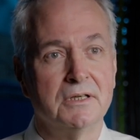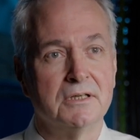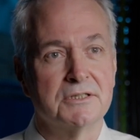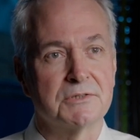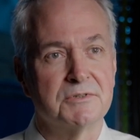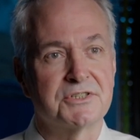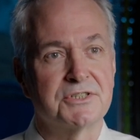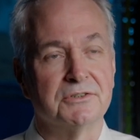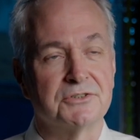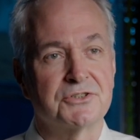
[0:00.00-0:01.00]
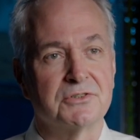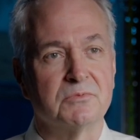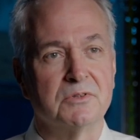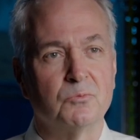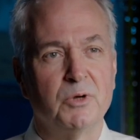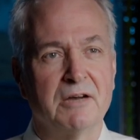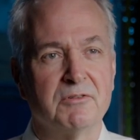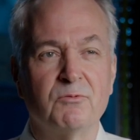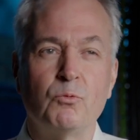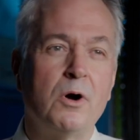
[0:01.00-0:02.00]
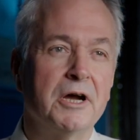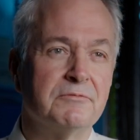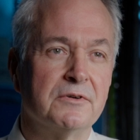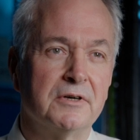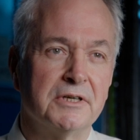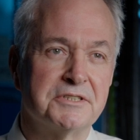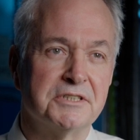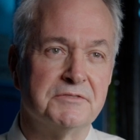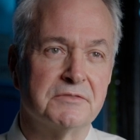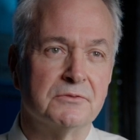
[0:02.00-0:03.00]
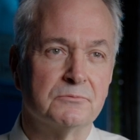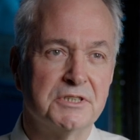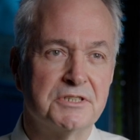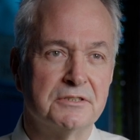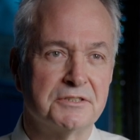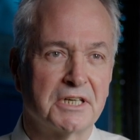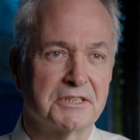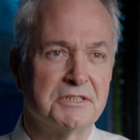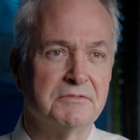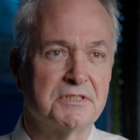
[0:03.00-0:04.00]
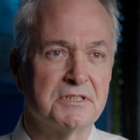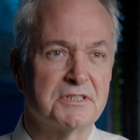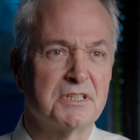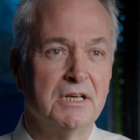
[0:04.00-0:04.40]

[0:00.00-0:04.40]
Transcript: So as such, we have a wide variety of different research activities,